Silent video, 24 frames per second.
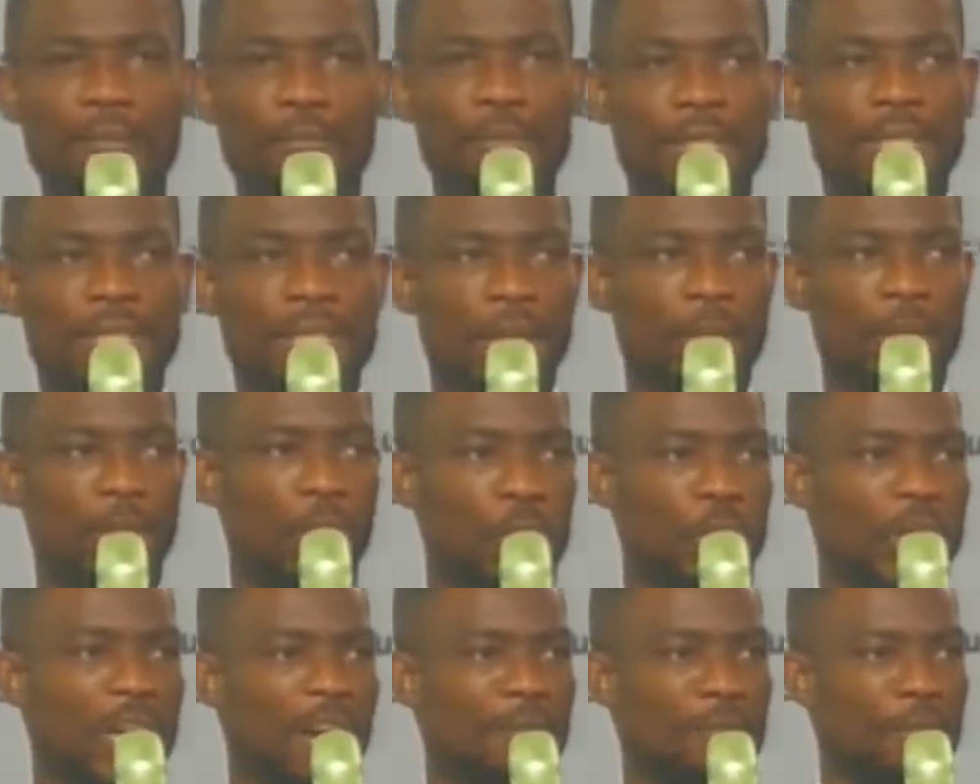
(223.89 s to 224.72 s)
me say? What would
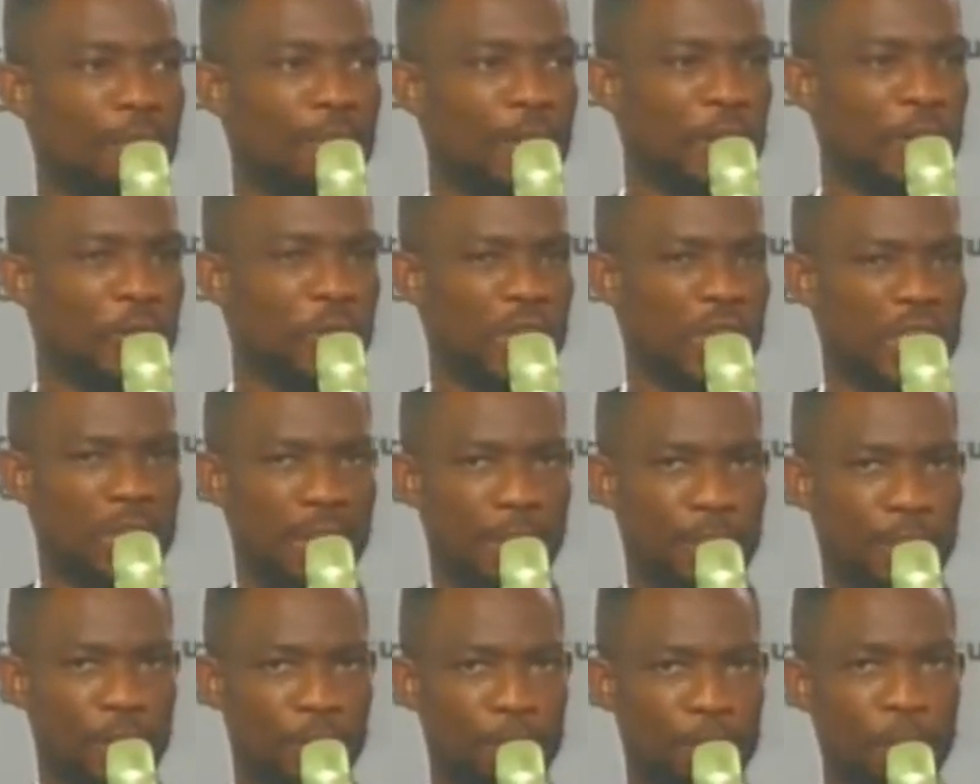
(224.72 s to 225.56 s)
you have me preach to these
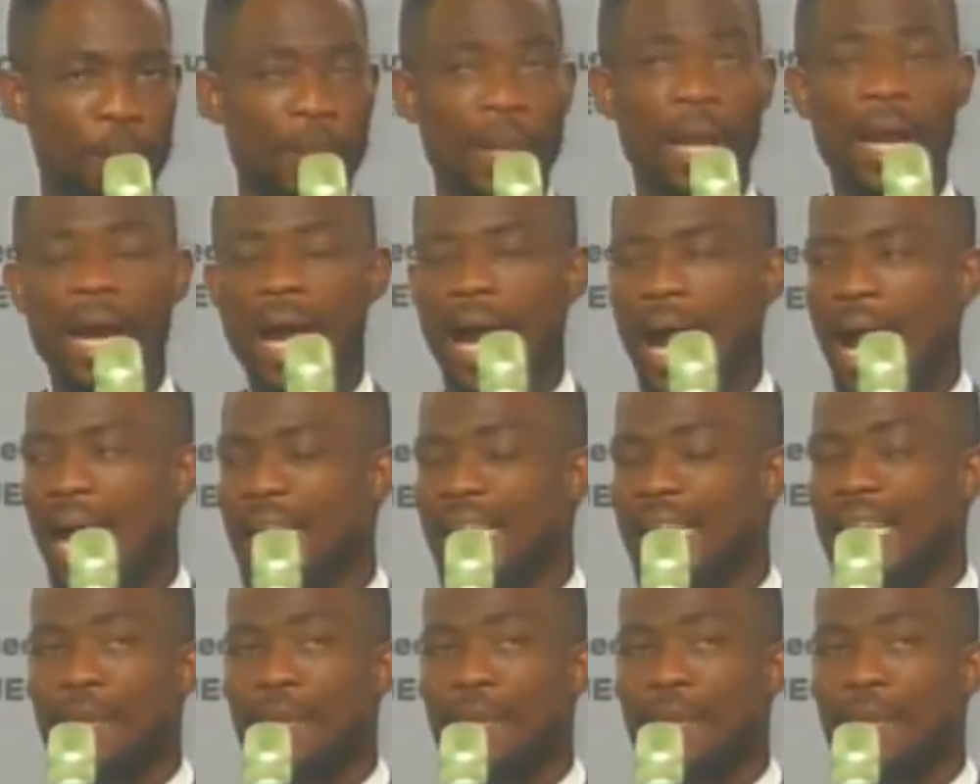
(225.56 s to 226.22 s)
people? And